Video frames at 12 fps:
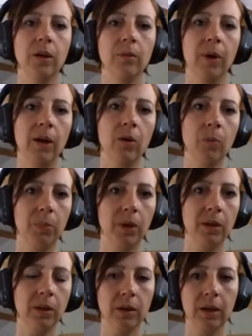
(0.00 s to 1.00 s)
in my
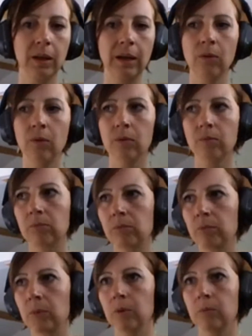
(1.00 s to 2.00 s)
opinion, clear
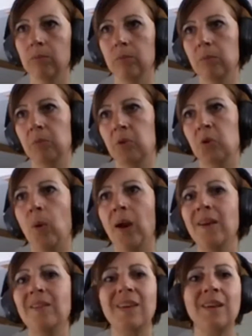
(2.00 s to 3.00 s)
quite